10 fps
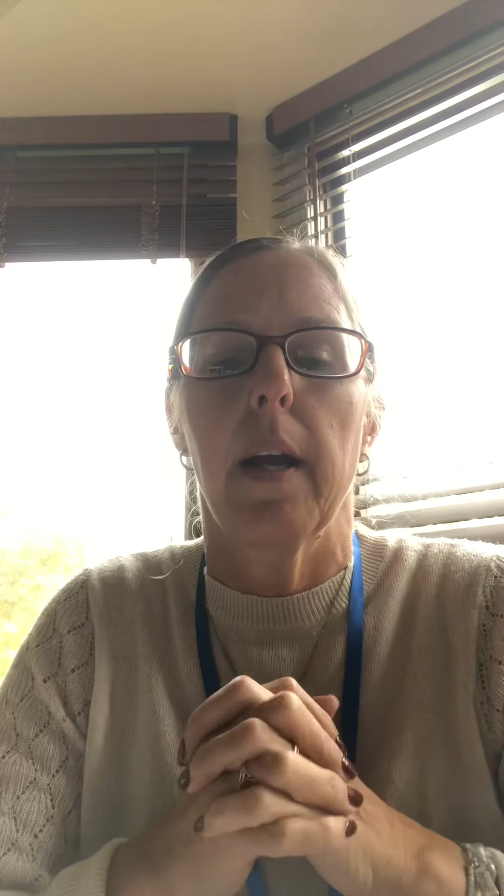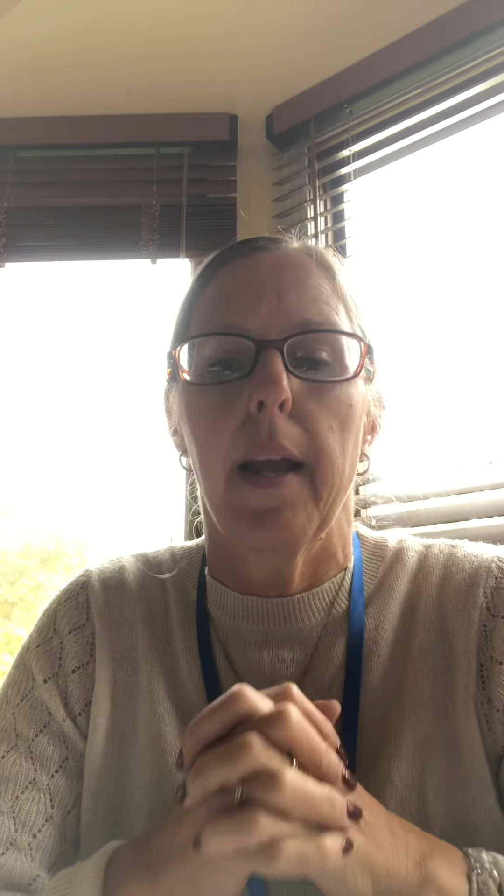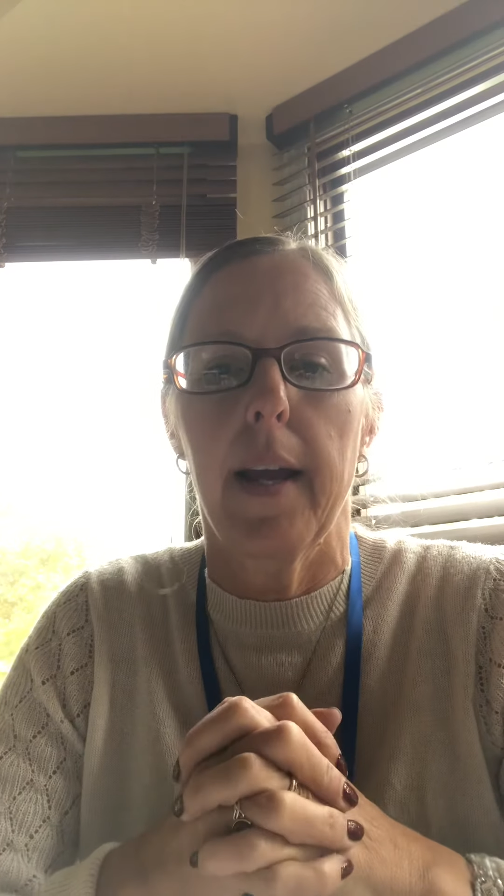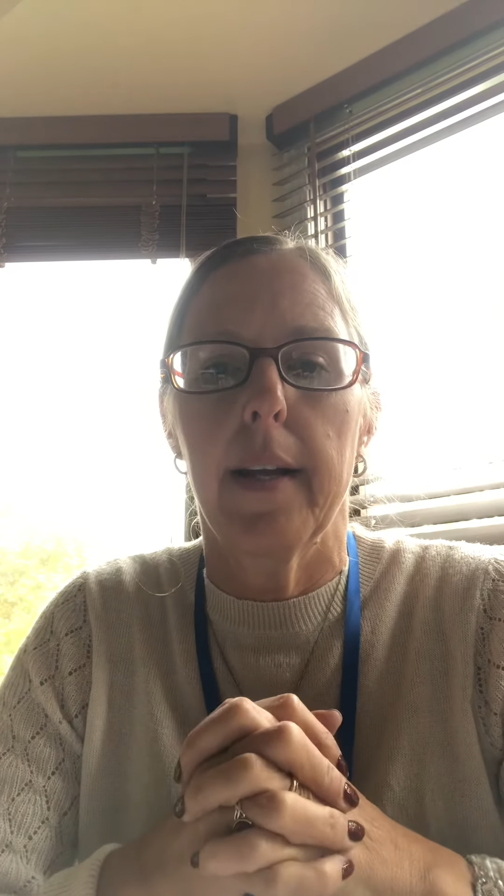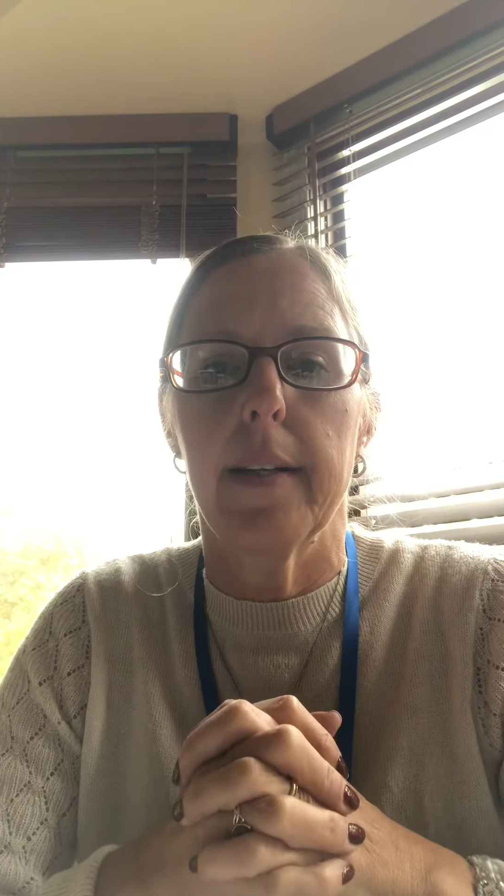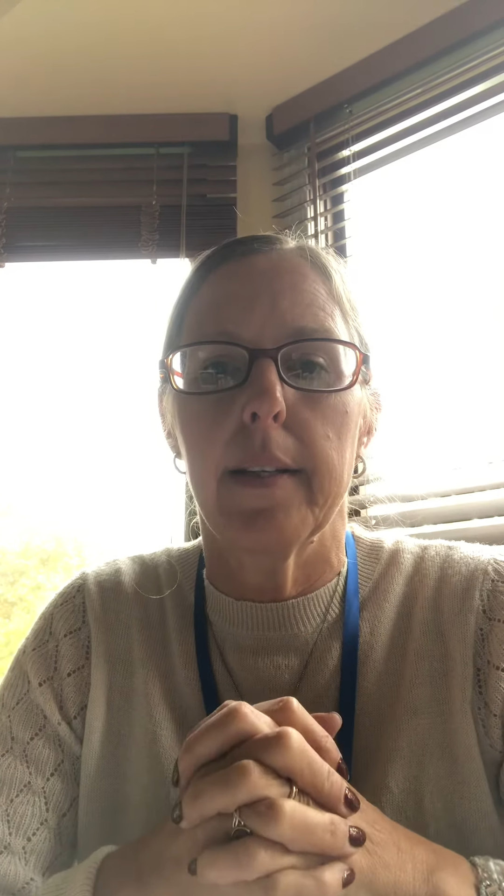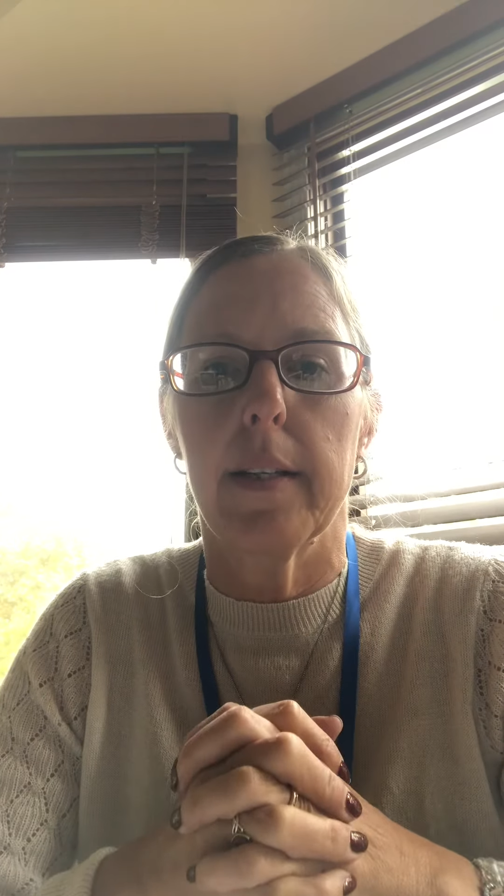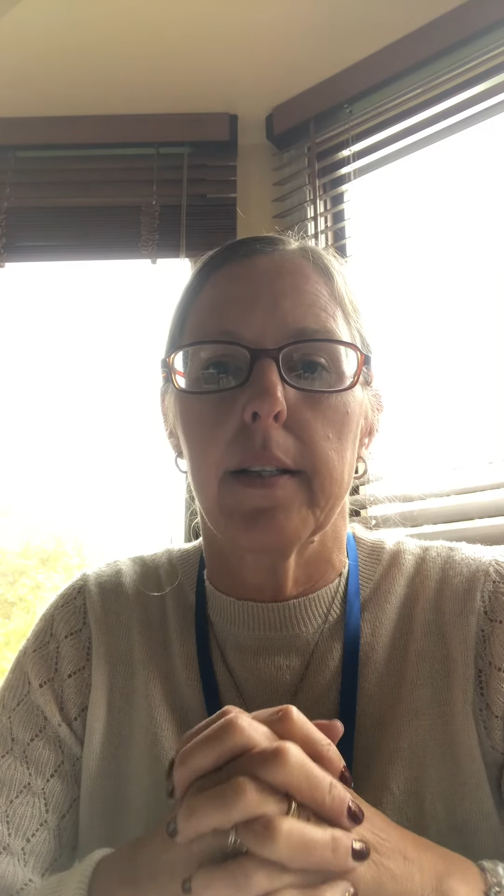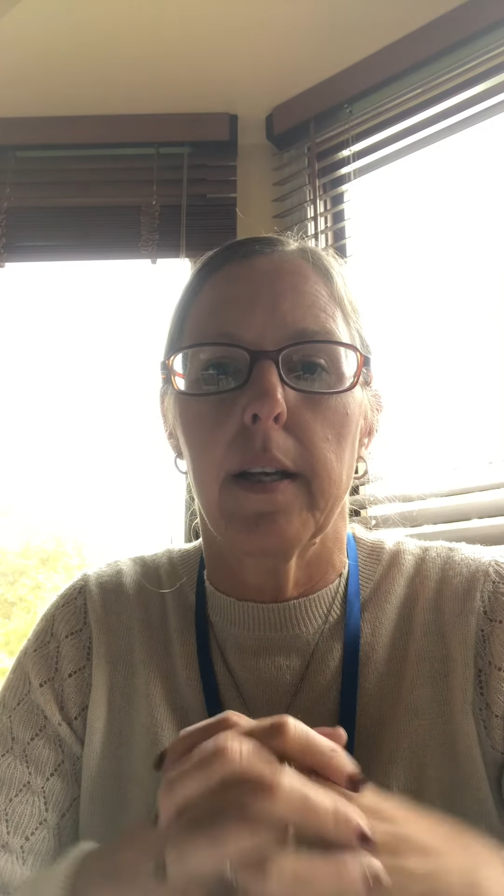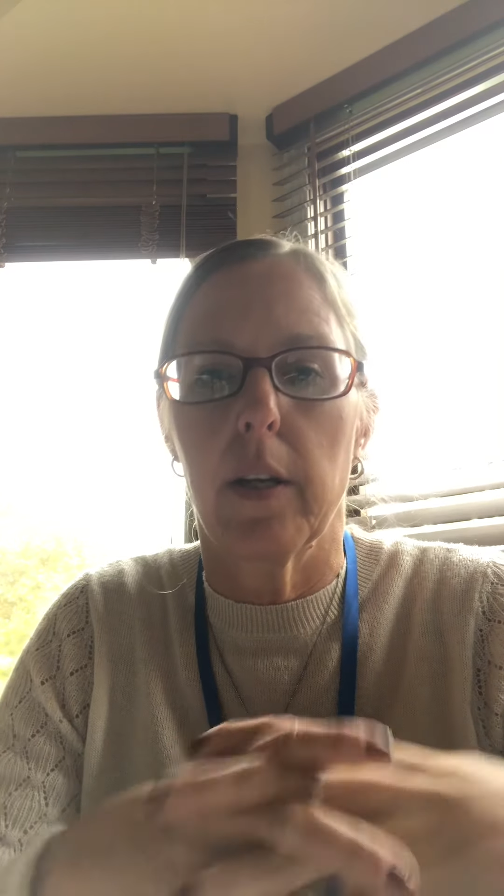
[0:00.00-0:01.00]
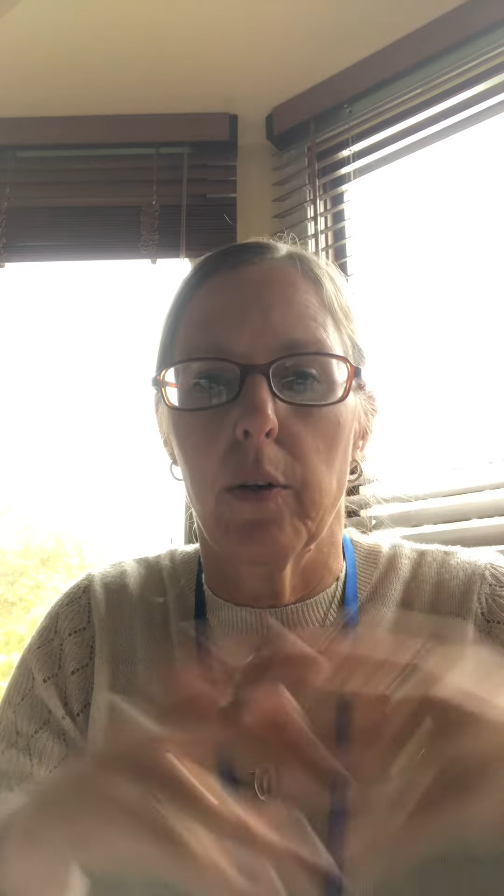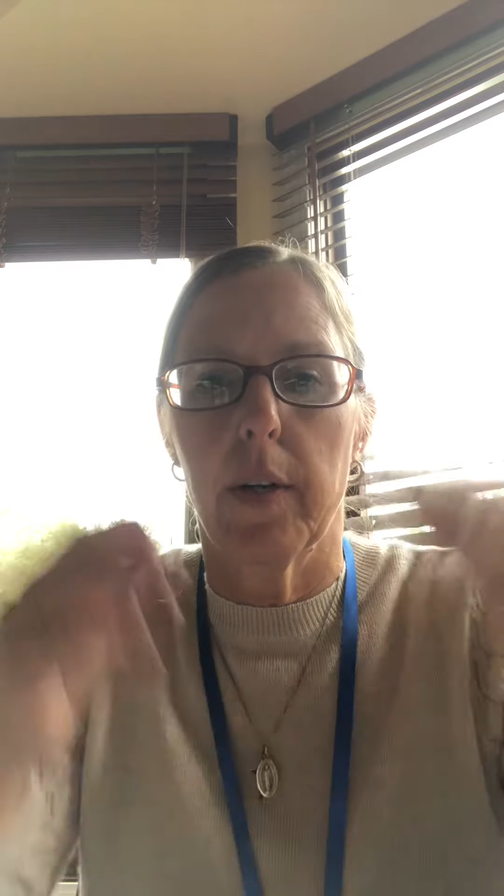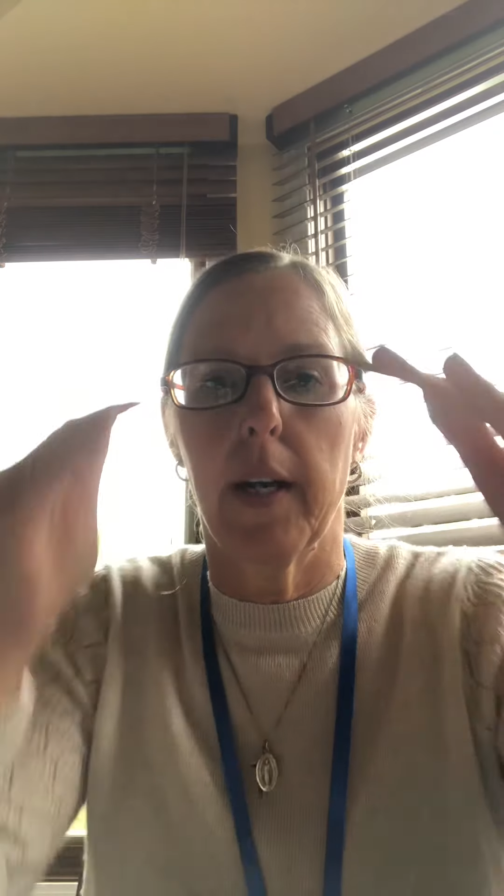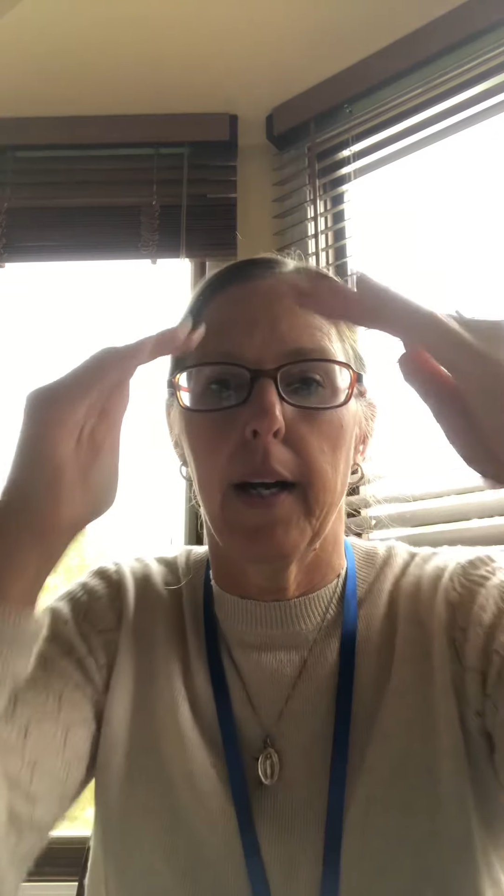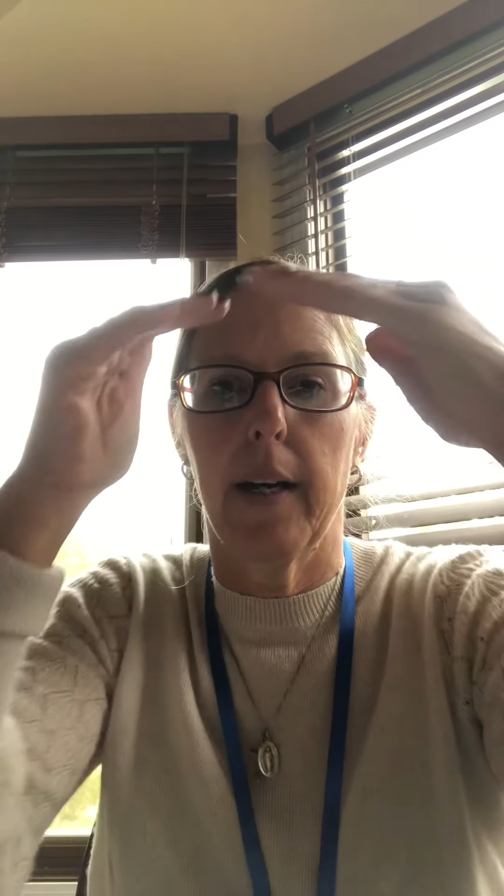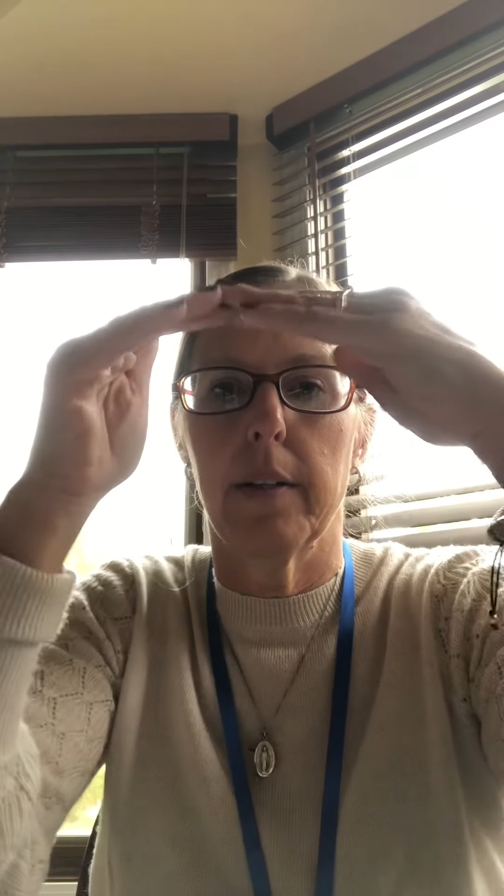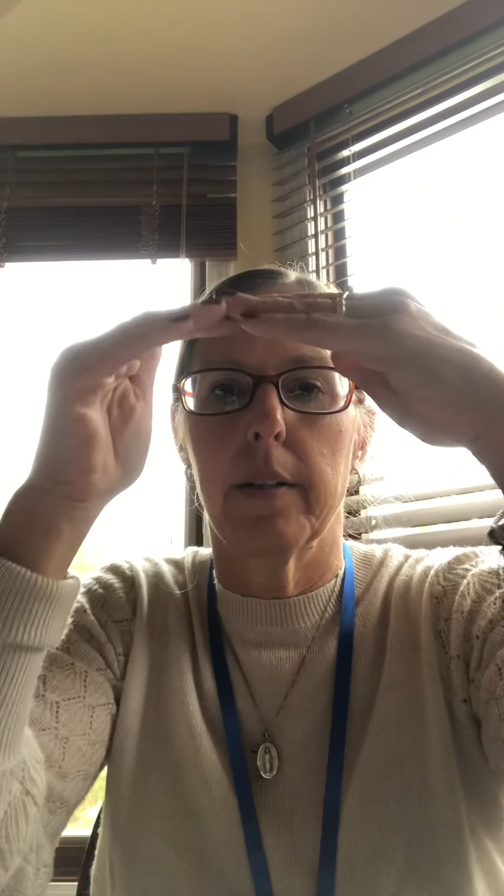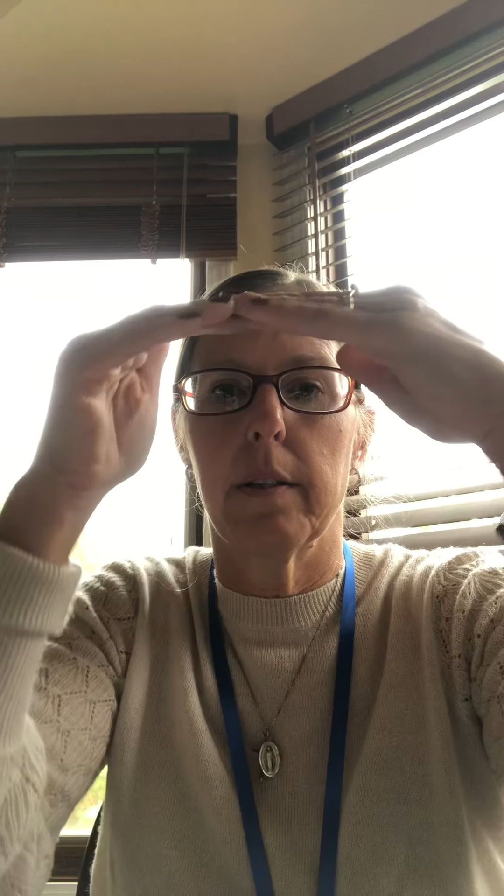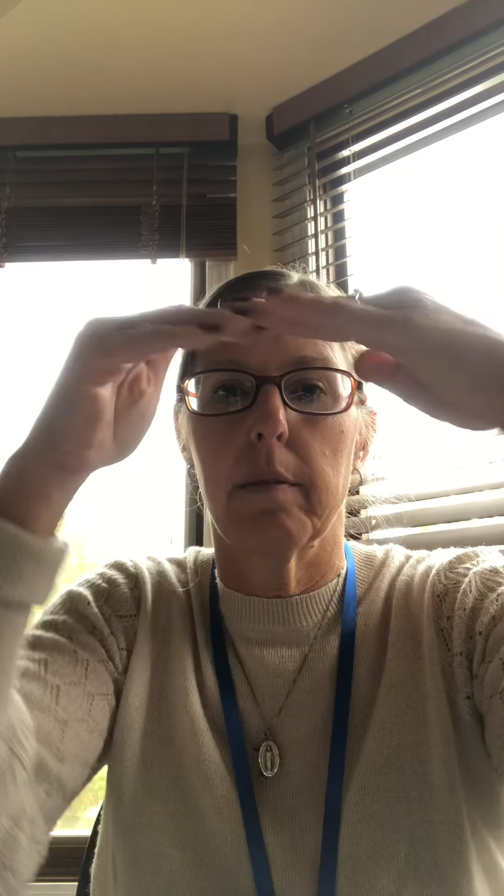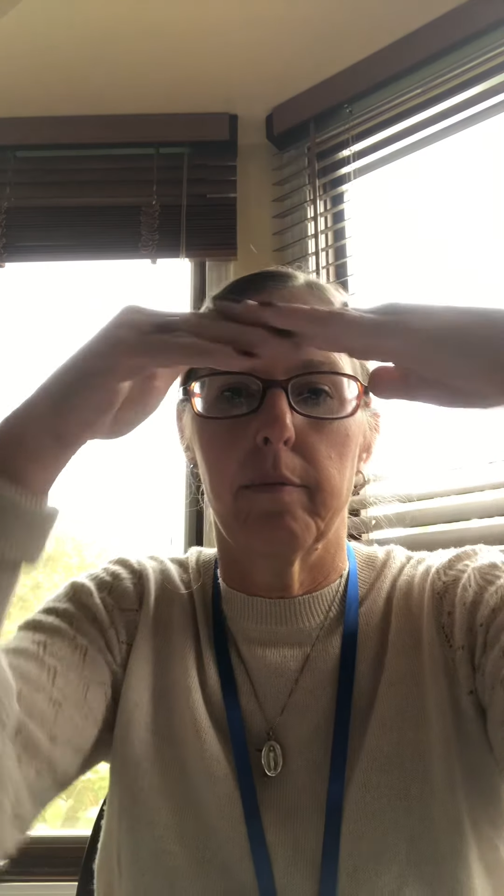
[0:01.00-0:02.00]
and it's, it has